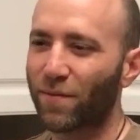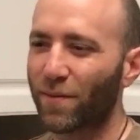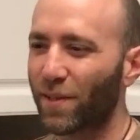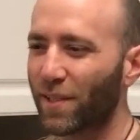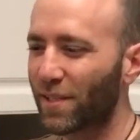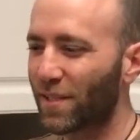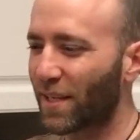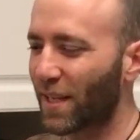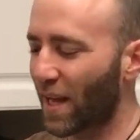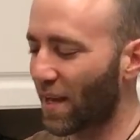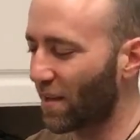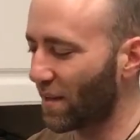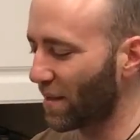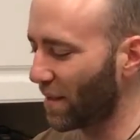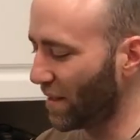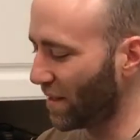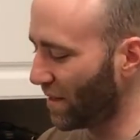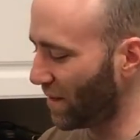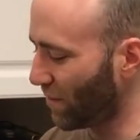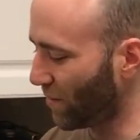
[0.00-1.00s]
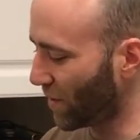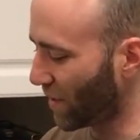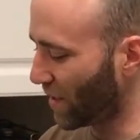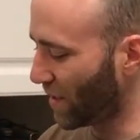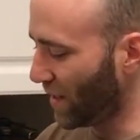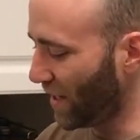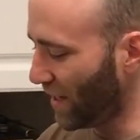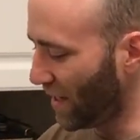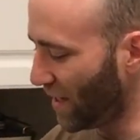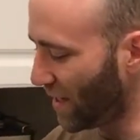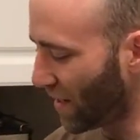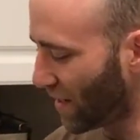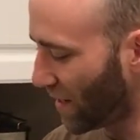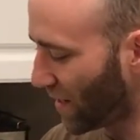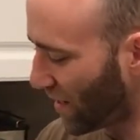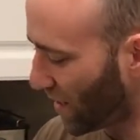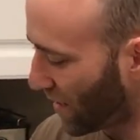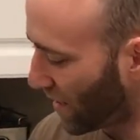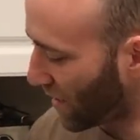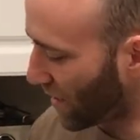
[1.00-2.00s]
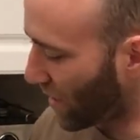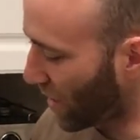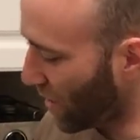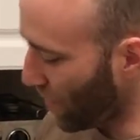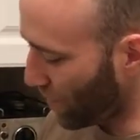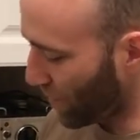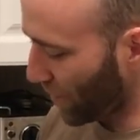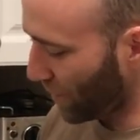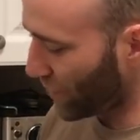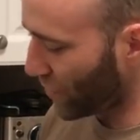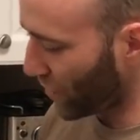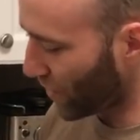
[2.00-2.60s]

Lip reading: For this gallon, we're going to need a cup of